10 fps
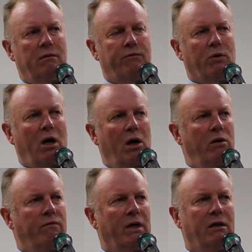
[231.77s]
For
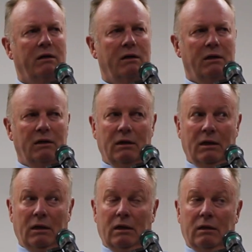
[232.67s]
over
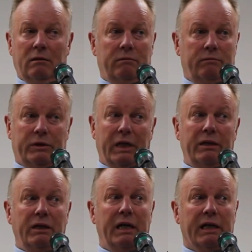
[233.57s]
10
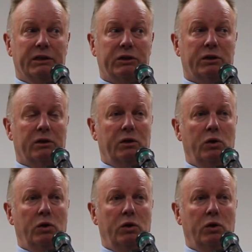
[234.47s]
years,